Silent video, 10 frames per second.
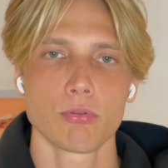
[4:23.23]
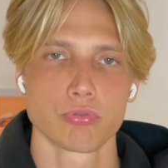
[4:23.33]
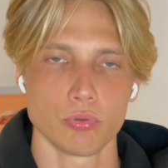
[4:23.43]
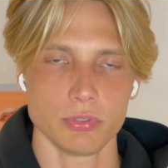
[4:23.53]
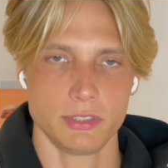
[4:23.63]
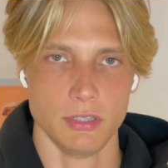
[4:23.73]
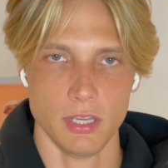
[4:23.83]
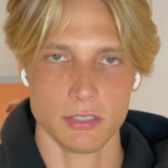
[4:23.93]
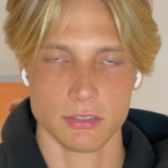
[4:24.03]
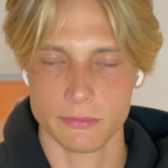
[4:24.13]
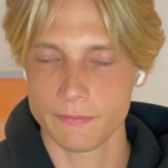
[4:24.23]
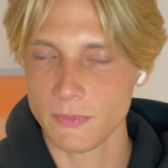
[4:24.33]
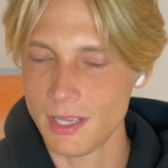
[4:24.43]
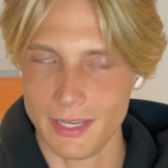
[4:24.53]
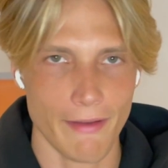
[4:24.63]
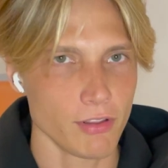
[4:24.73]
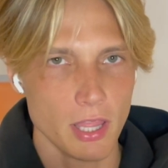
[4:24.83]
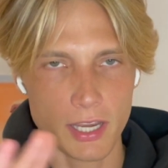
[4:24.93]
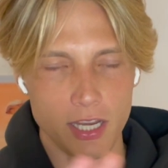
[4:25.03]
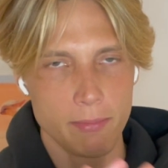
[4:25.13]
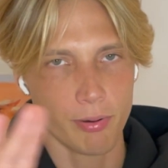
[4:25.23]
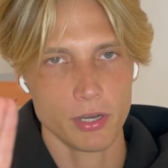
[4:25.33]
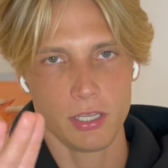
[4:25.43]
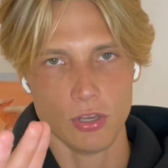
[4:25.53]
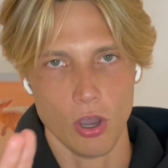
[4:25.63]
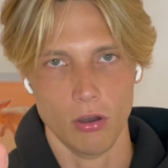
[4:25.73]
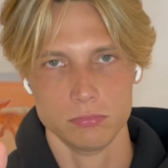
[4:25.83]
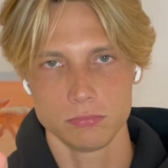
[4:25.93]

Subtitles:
rules to this. Never let anybody know